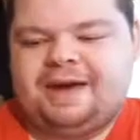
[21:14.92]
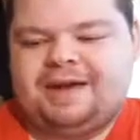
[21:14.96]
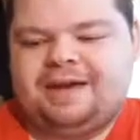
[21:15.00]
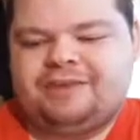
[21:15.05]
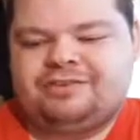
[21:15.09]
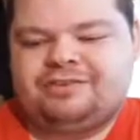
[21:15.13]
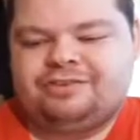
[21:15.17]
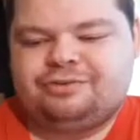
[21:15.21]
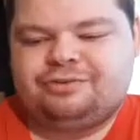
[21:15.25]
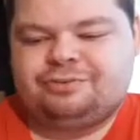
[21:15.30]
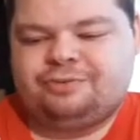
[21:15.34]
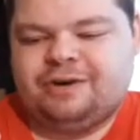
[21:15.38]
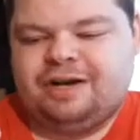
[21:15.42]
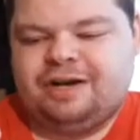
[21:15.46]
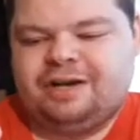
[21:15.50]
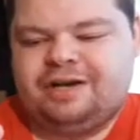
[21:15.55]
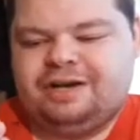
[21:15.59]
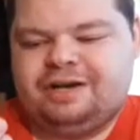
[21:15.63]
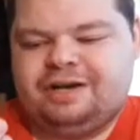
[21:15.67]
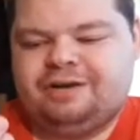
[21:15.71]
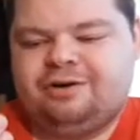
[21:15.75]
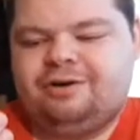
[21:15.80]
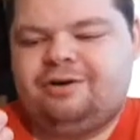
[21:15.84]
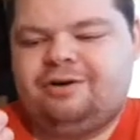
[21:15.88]
has this
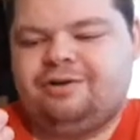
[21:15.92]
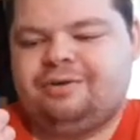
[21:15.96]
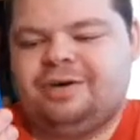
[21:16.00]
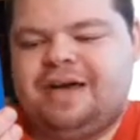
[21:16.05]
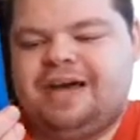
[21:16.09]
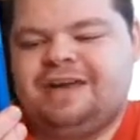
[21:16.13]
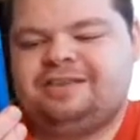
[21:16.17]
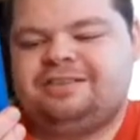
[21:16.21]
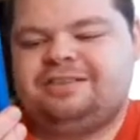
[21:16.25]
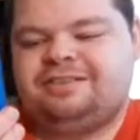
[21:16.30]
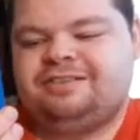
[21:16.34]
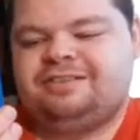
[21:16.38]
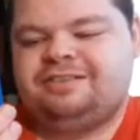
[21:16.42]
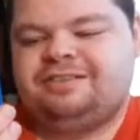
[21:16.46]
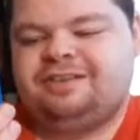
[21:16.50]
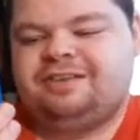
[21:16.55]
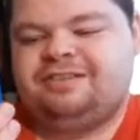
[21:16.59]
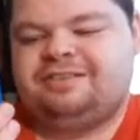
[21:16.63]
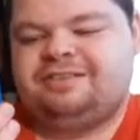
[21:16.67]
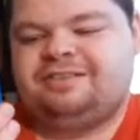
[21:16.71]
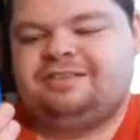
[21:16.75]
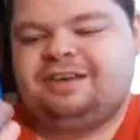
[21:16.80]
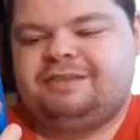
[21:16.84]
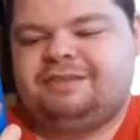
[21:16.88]
rating called
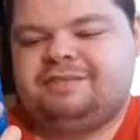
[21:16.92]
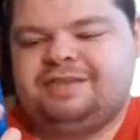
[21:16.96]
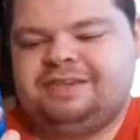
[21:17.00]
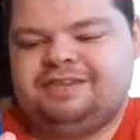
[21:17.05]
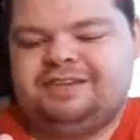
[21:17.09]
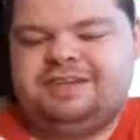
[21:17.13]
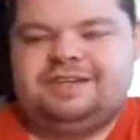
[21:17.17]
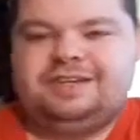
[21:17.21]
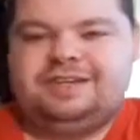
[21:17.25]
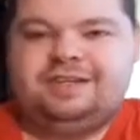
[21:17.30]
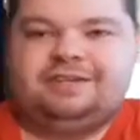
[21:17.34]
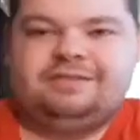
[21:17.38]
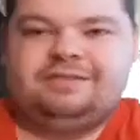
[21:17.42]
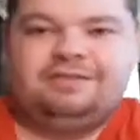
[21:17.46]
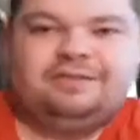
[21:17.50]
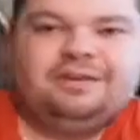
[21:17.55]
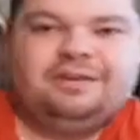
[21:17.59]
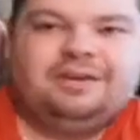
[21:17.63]
NC-17,